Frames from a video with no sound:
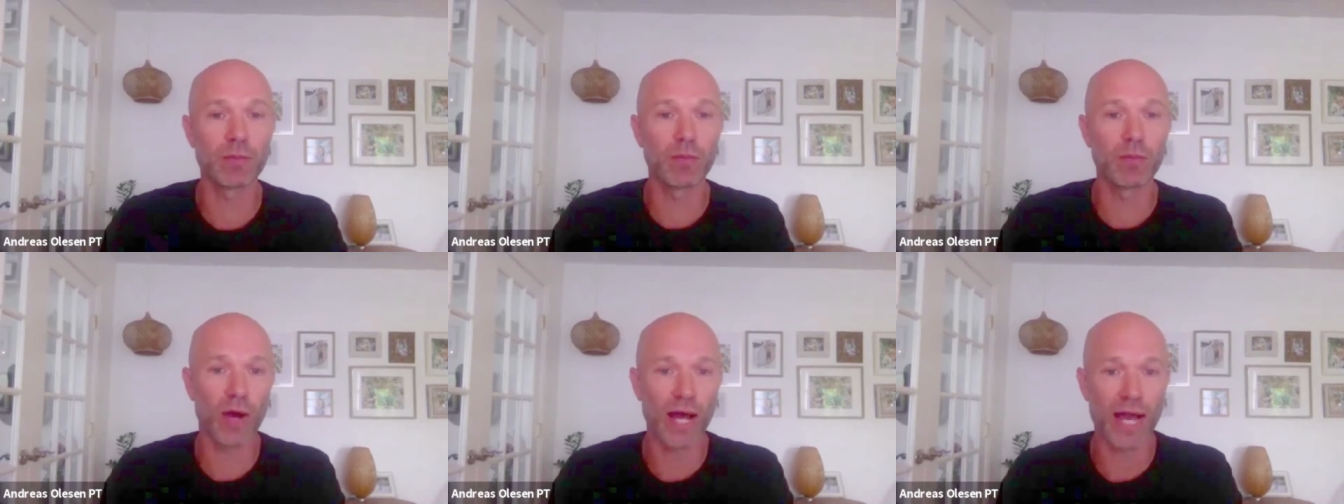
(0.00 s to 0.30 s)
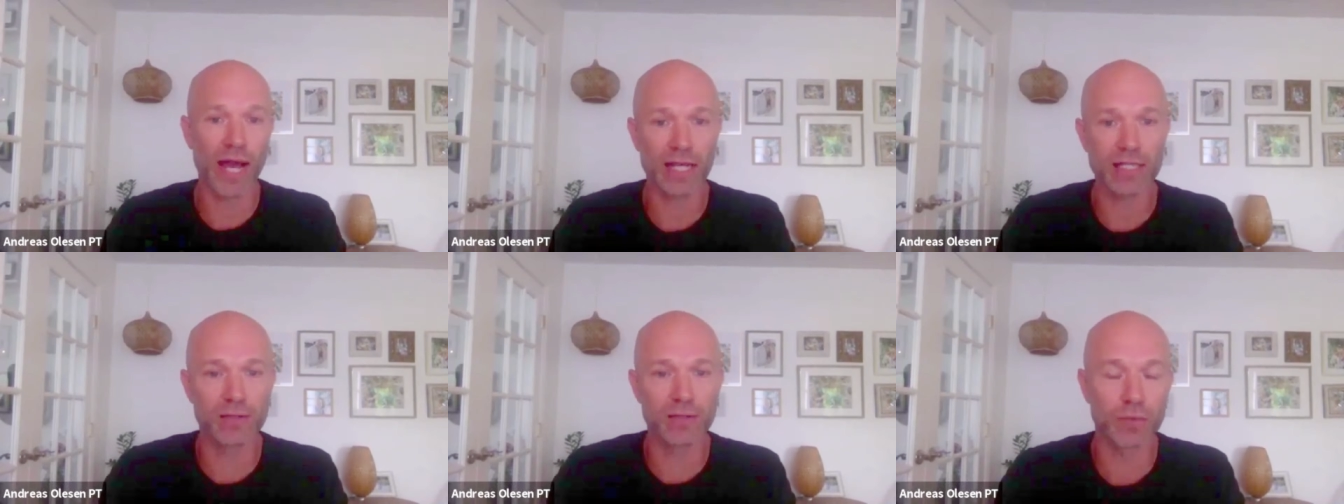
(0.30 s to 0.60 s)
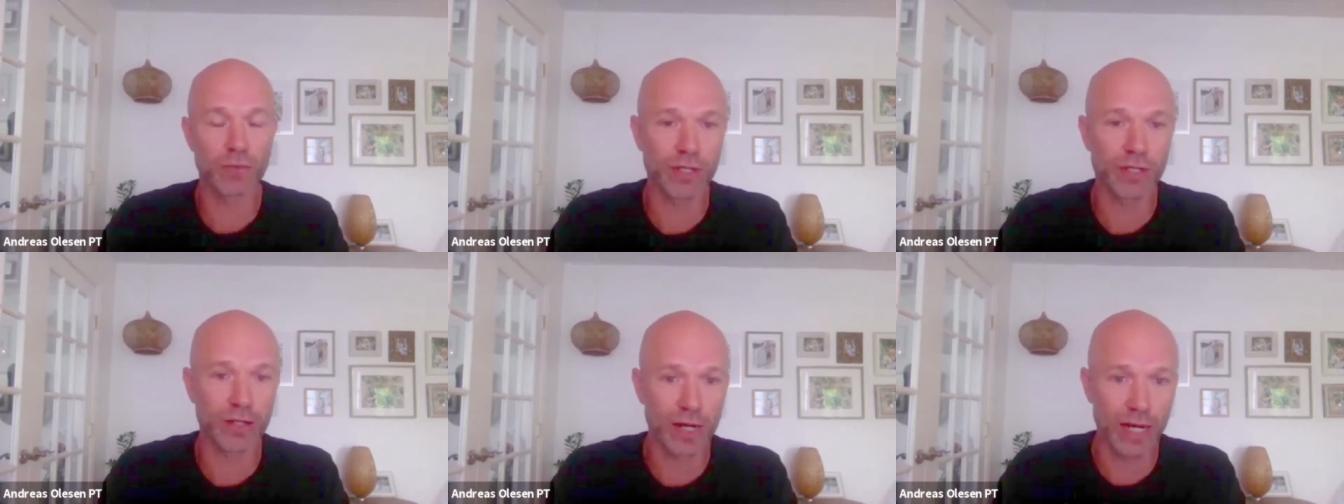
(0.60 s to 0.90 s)
more active
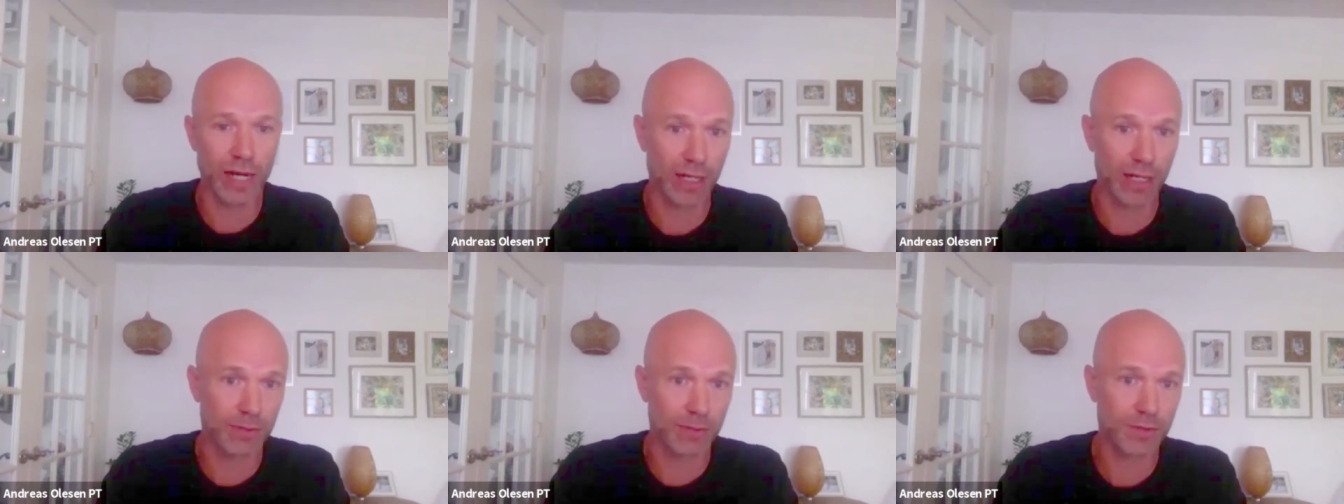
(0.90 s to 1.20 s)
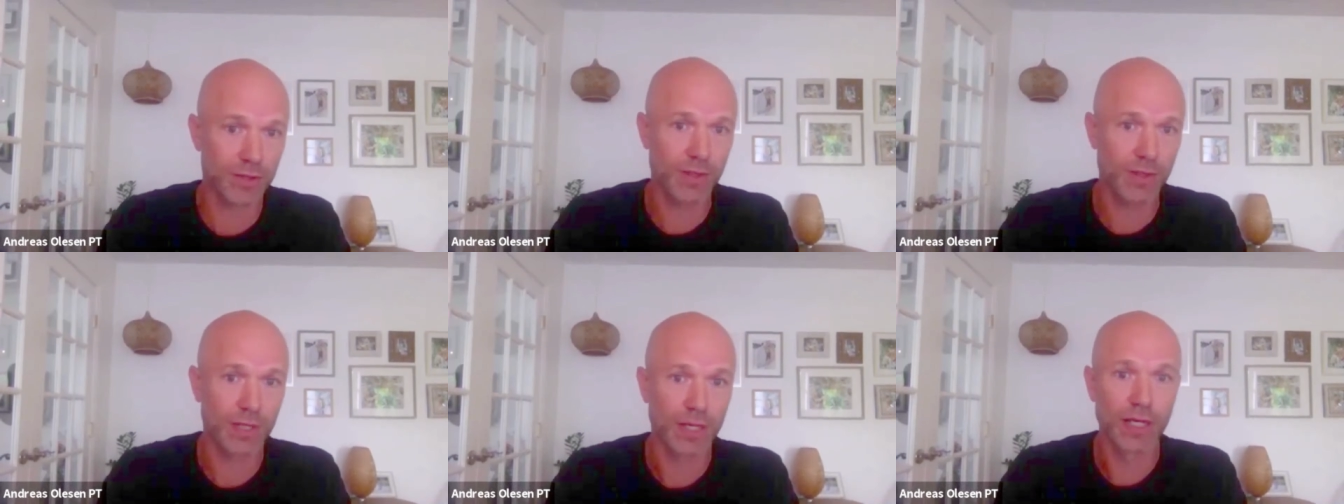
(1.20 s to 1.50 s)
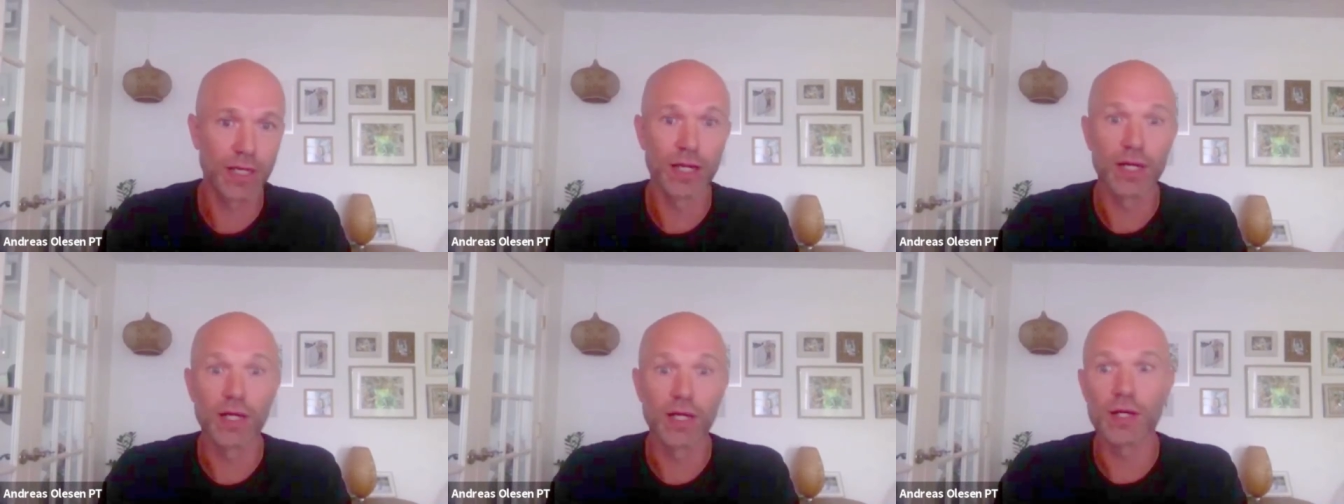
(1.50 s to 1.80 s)
with their arms.
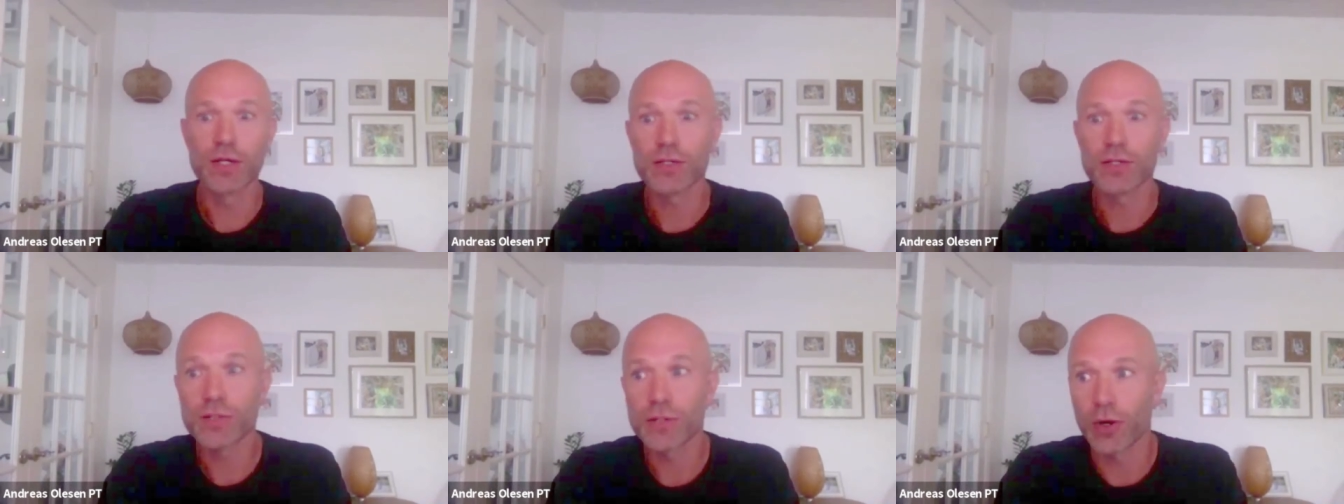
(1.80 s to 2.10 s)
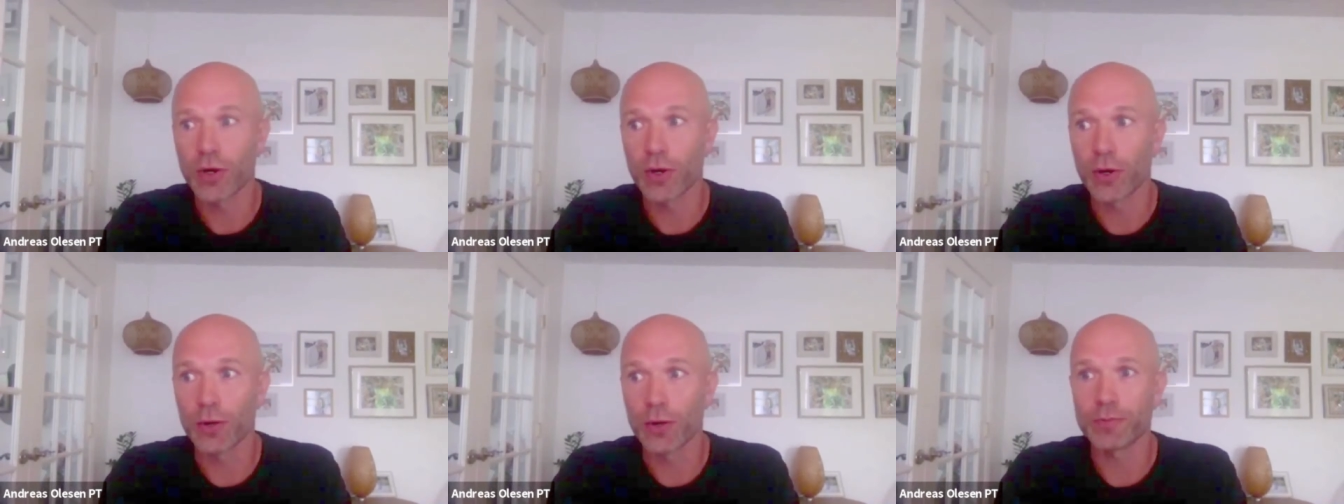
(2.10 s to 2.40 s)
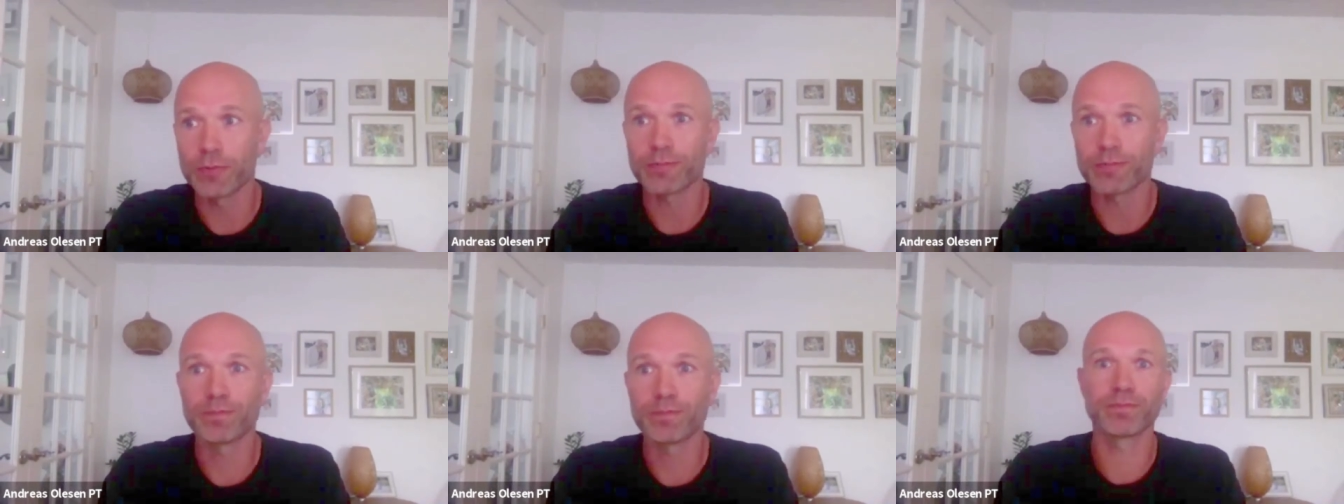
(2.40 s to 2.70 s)

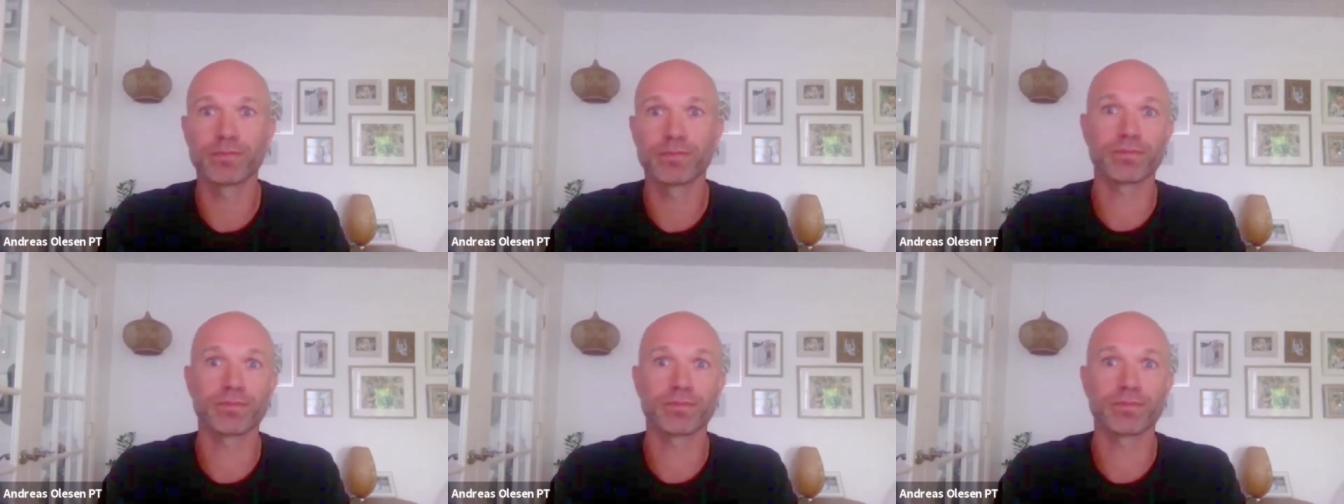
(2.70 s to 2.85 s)
So